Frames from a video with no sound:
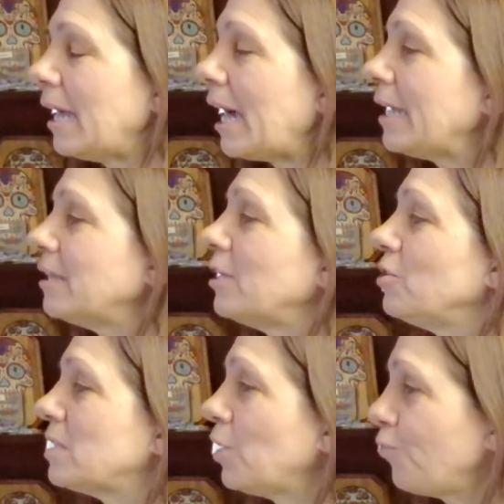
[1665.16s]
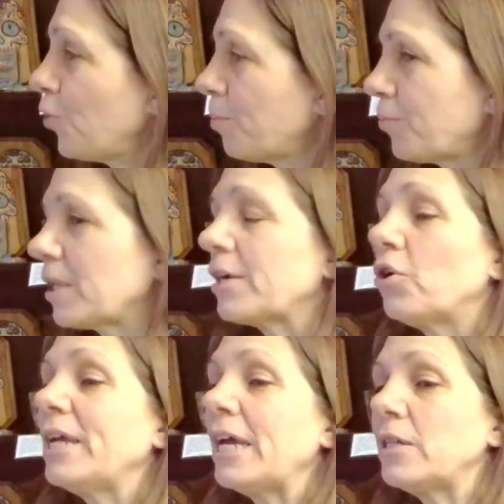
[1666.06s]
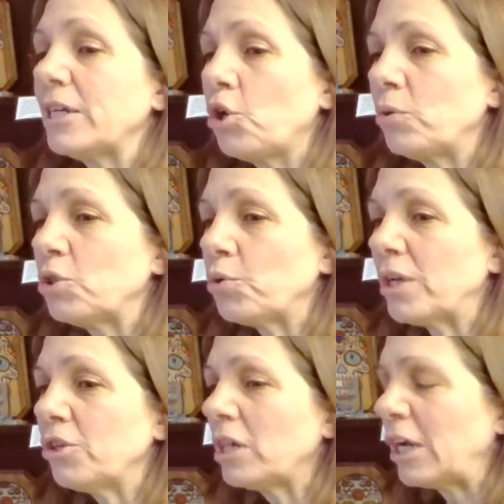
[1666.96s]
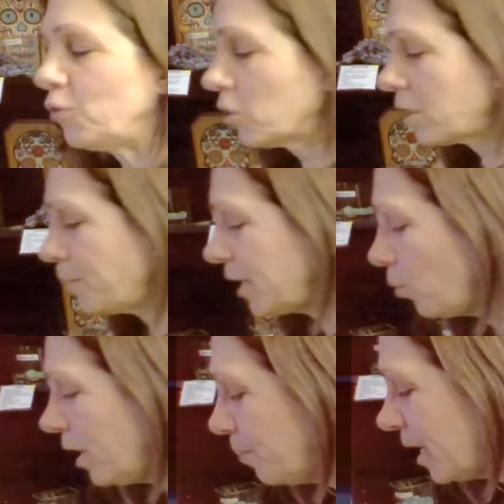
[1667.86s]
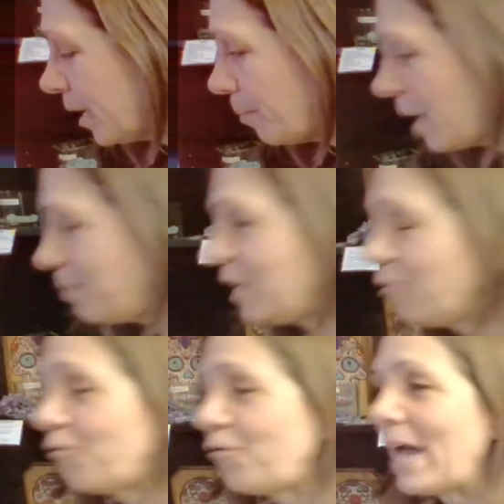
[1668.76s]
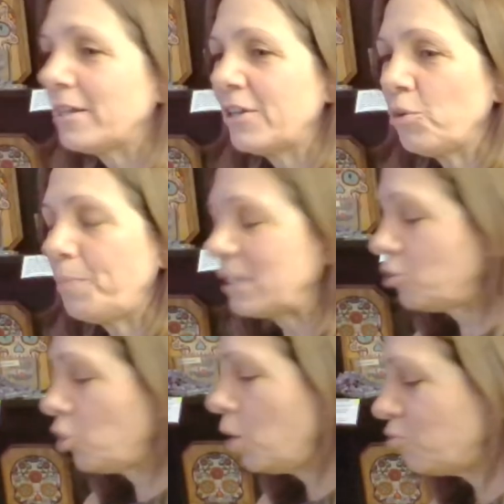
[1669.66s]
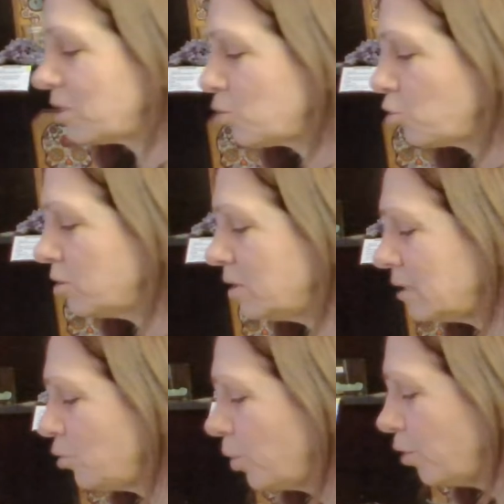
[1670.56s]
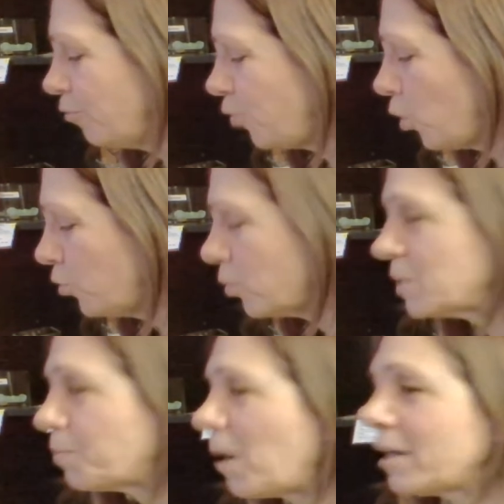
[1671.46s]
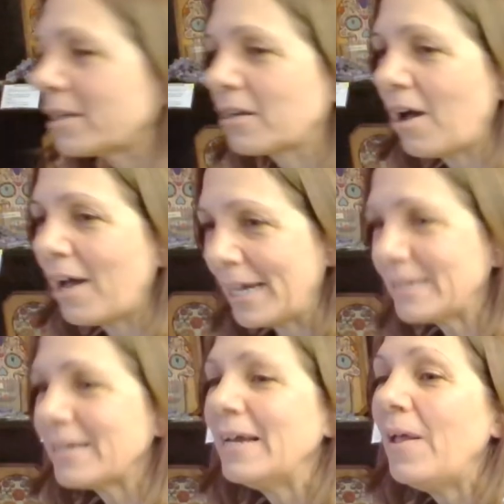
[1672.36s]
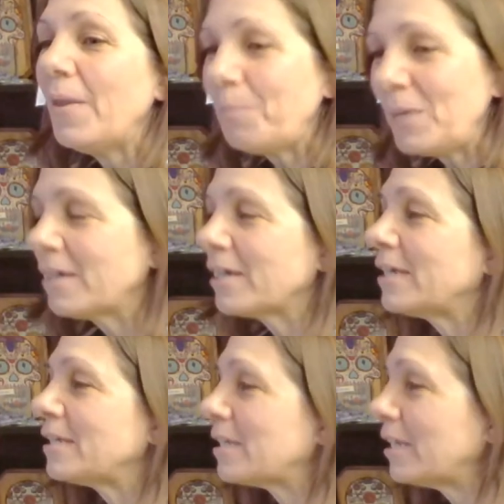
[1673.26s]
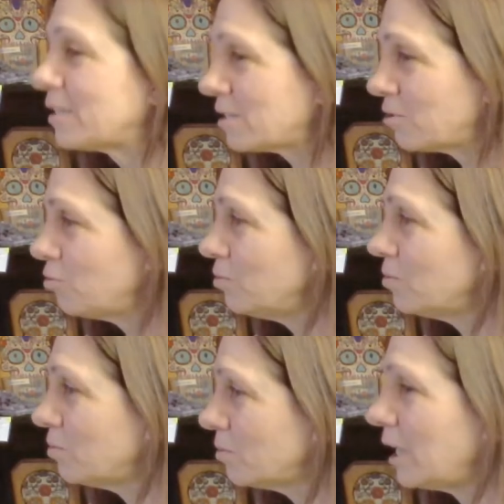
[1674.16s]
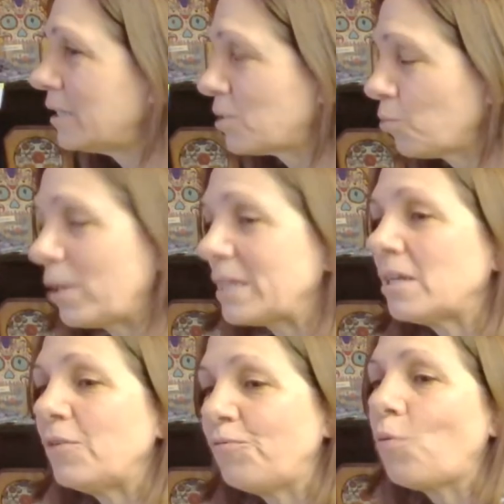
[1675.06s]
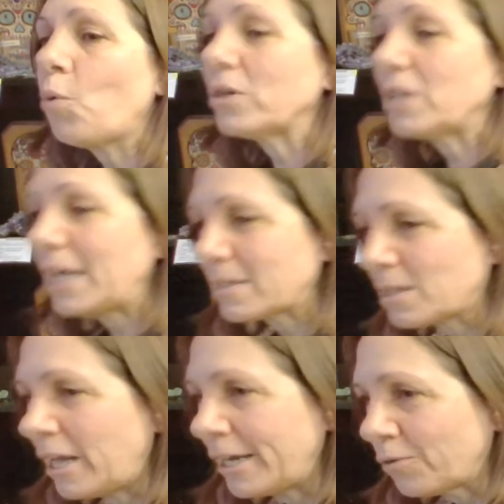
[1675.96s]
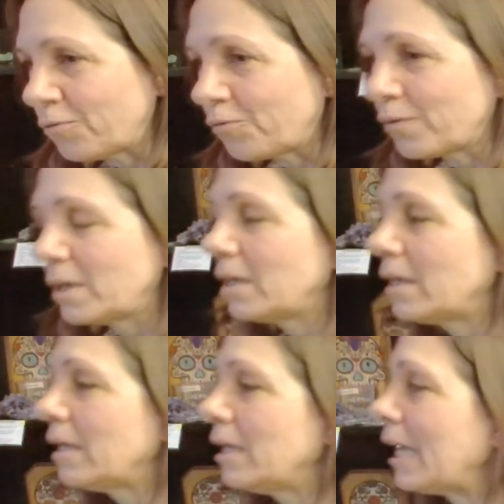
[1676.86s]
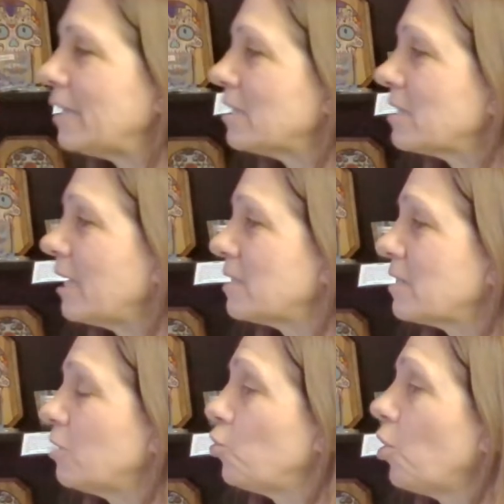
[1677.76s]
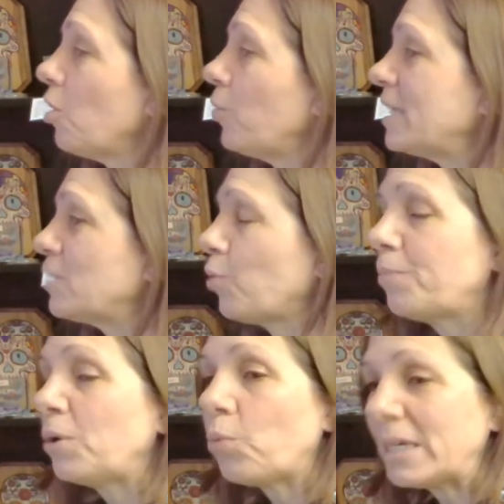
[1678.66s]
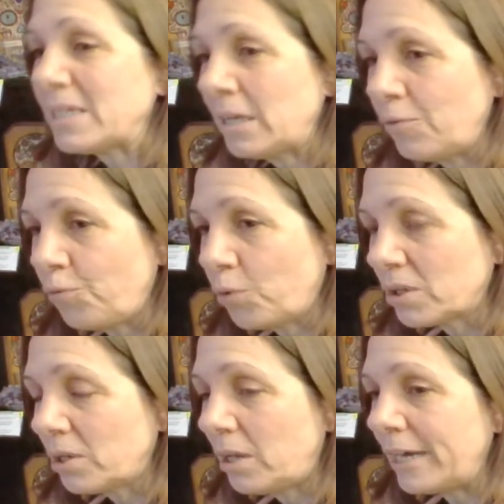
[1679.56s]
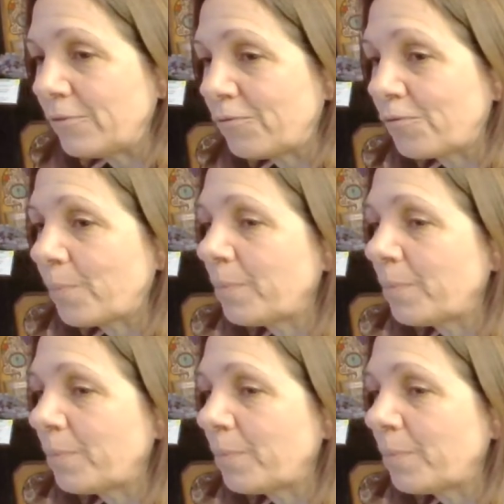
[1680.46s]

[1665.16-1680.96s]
And then you sit for a moment, you're like, okay, I'd like to go into another life. You look, I'm like, wait a minute, my big fat leather bound tome just turned into a Fodor's pocket guide because it's it's resonant for the next life. In this case, the doorways will be resonant for the life.